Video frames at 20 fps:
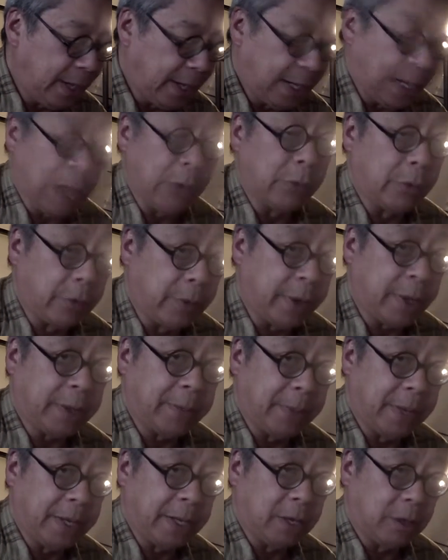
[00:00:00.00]
And I would
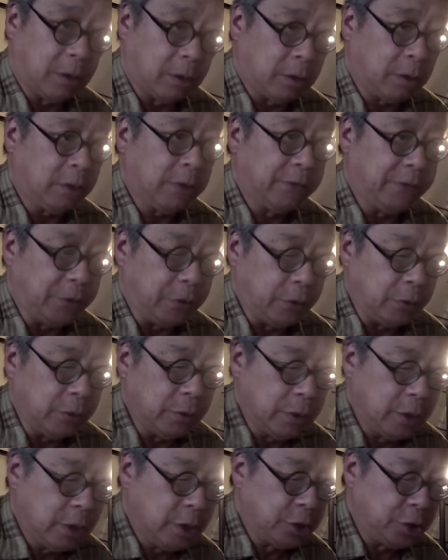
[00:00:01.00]
recommend that all of you
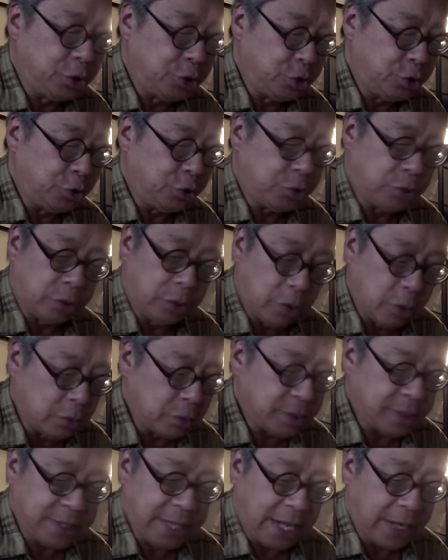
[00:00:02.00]
shoot your
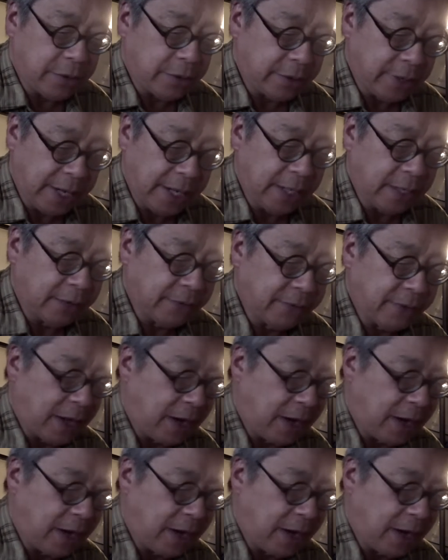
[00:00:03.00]
own standard negative.